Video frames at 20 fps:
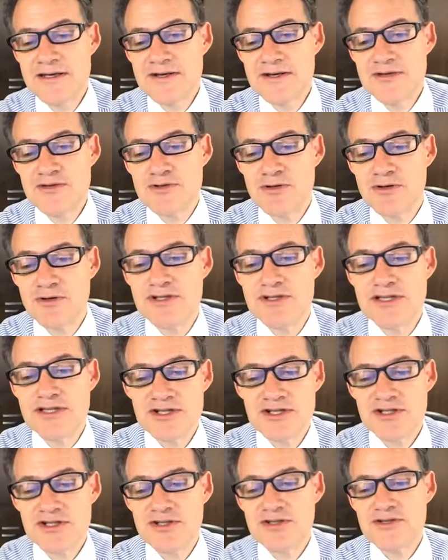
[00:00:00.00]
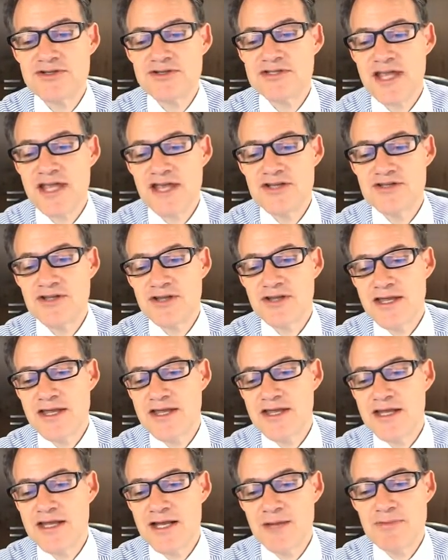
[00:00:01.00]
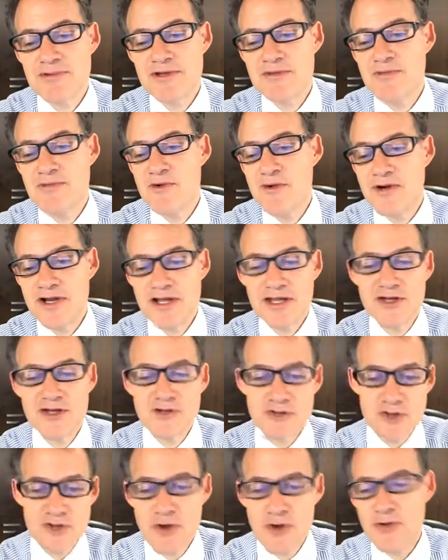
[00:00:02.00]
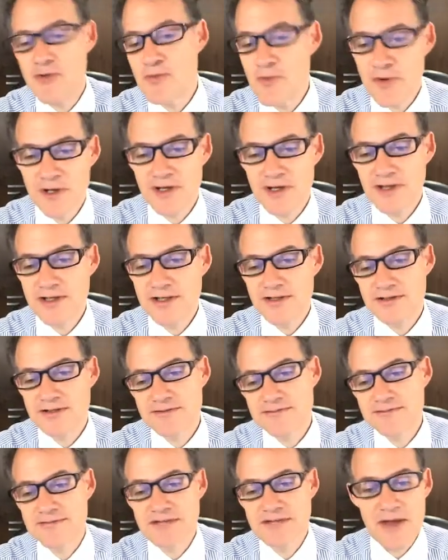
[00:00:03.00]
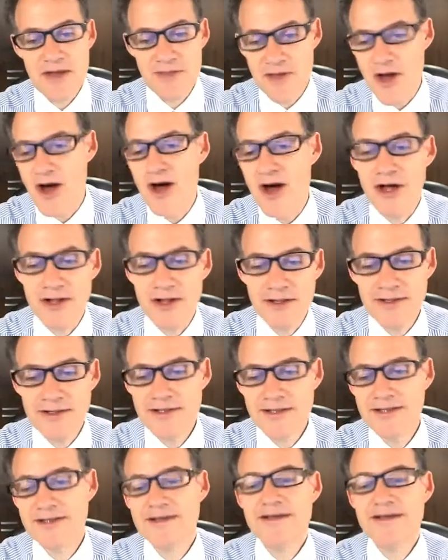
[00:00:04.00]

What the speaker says: traditional schedule. I get up in the morning and go to work down the hall,